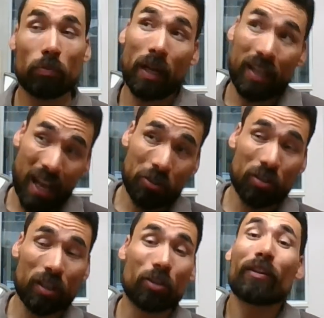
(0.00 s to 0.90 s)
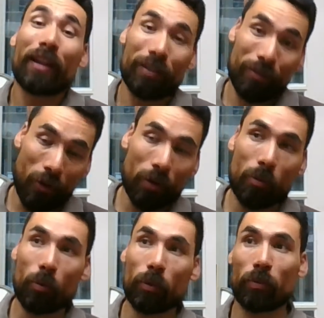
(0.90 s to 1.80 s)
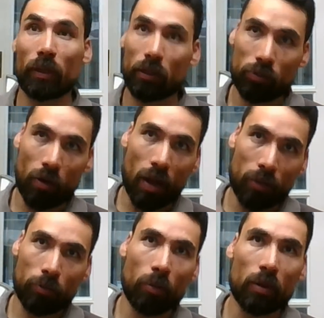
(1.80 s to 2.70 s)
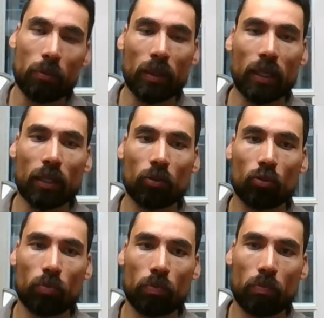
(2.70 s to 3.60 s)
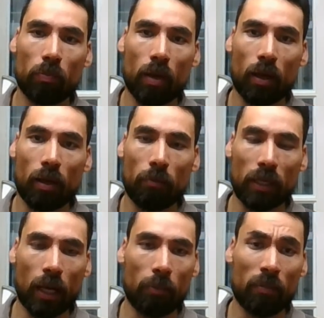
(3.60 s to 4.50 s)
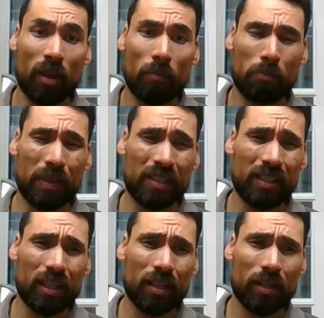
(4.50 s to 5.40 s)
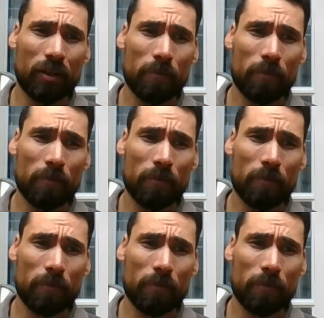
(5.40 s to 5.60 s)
but actually not at the very moment, but it's rather probably beginning to become busier